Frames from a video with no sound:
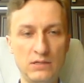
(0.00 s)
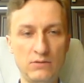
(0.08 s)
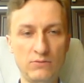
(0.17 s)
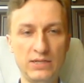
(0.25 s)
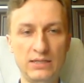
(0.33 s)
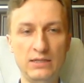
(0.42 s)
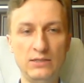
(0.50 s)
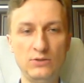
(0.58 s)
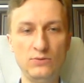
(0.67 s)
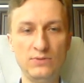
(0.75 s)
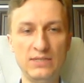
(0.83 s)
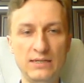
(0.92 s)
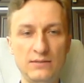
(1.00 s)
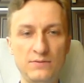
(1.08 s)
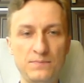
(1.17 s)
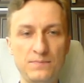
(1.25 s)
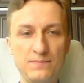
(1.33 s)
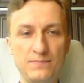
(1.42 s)
can I do that?
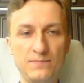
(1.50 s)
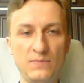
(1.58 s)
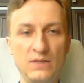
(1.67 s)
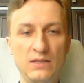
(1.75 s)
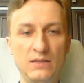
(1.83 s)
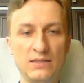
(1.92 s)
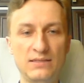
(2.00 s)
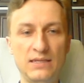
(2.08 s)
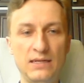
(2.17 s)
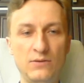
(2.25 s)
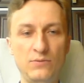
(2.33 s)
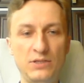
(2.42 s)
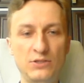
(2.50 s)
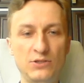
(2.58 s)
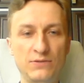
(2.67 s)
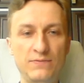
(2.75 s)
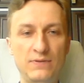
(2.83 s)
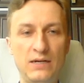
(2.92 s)
Let's say queen
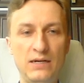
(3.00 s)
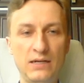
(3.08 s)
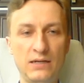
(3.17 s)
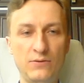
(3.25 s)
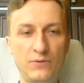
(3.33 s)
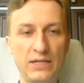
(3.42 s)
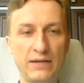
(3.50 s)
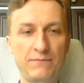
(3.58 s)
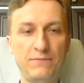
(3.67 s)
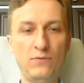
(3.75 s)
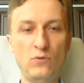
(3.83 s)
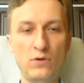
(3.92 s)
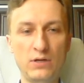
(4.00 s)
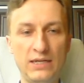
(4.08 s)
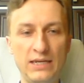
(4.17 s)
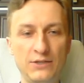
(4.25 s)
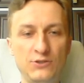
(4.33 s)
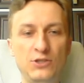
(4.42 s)
g5, queen f4,
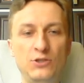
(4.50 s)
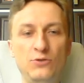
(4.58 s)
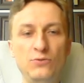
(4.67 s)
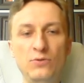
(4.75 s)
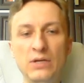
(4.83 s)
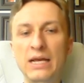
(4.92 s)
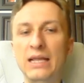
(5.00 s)
king g2.